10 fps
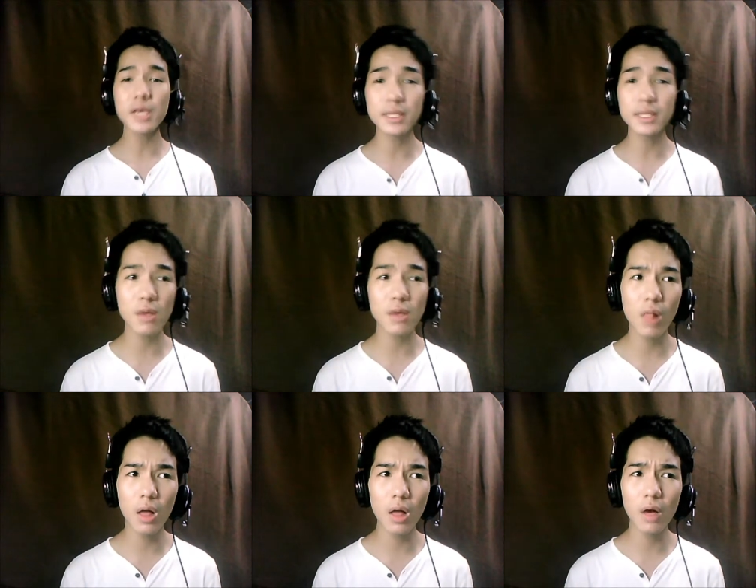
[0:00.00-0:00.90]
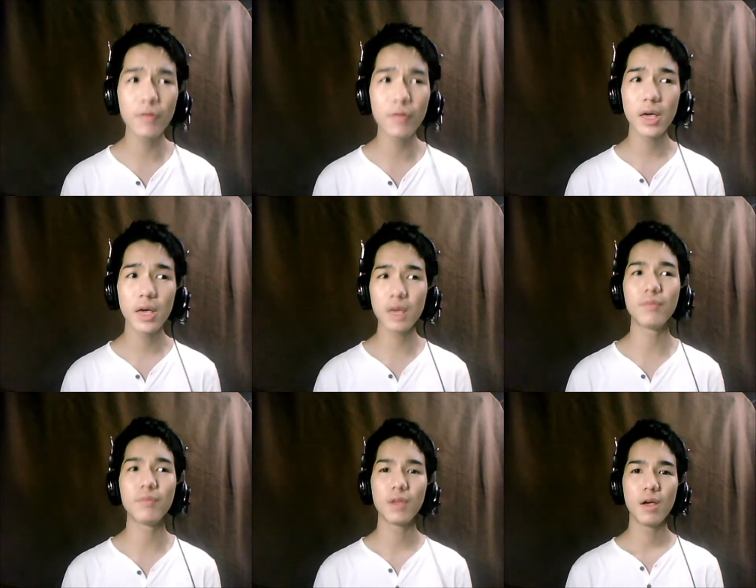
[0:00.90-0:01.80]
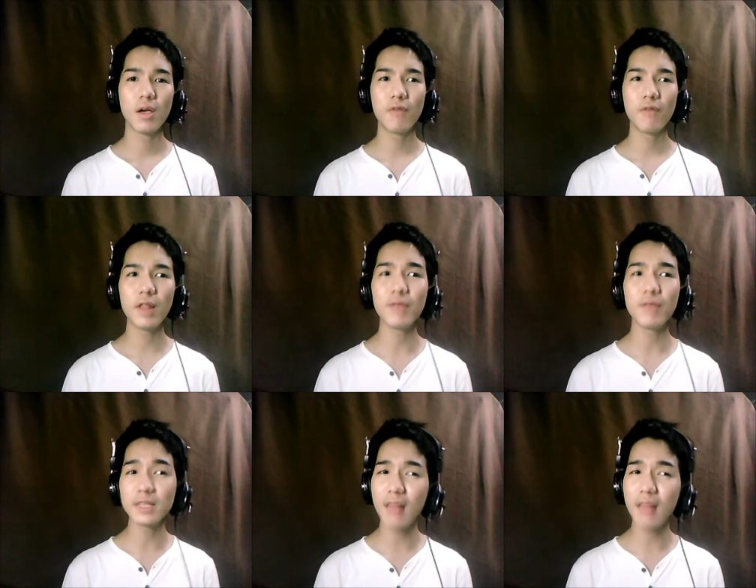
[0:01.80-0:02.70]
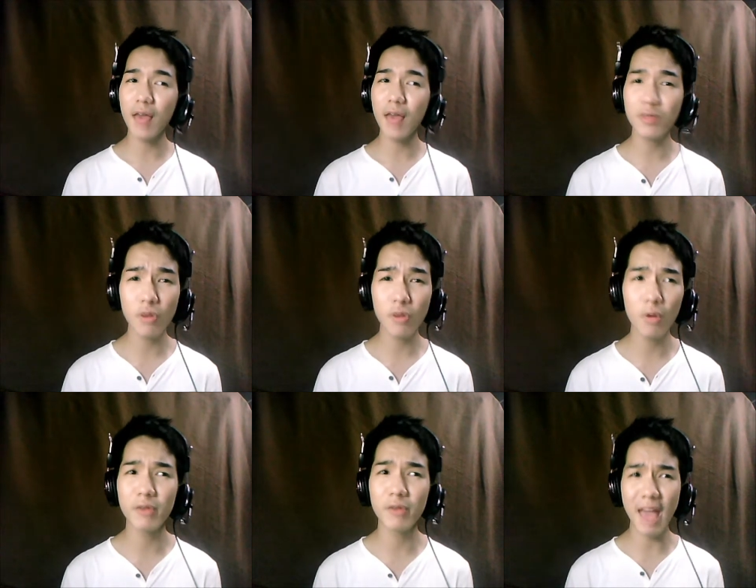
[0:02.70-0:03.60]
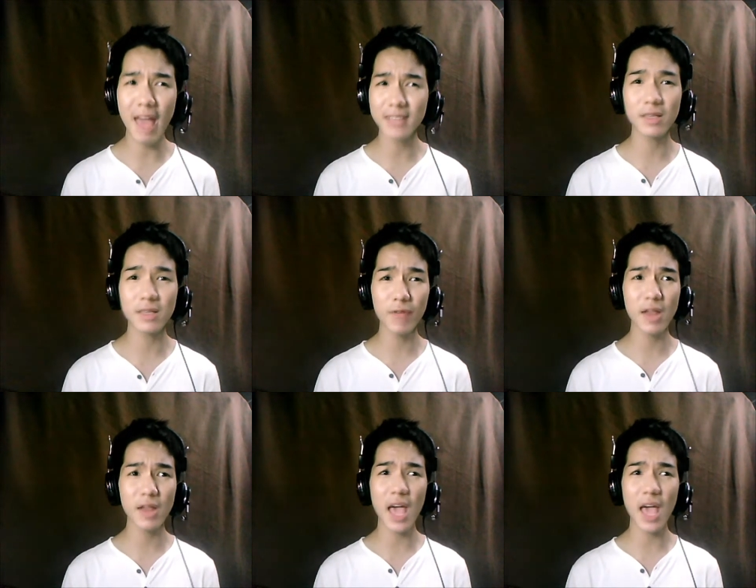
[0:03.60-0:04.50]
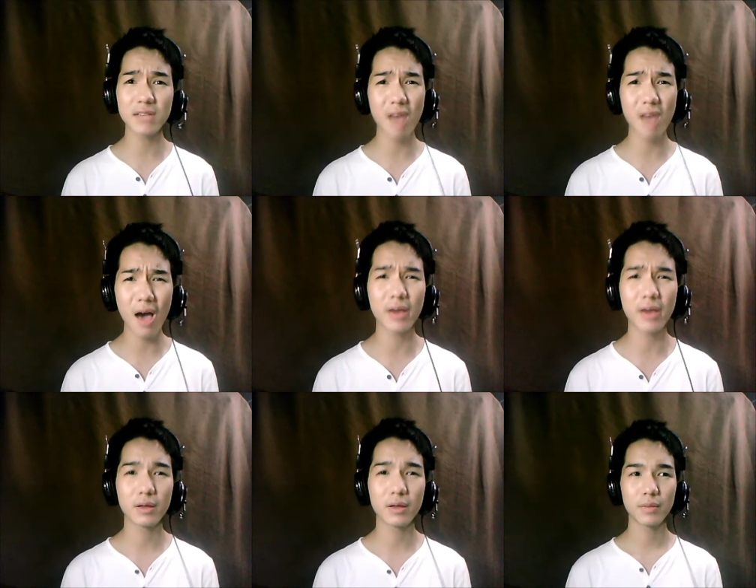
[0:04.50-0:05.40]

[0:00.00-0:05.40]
He still loves him. Philip is later told that Stephen has died.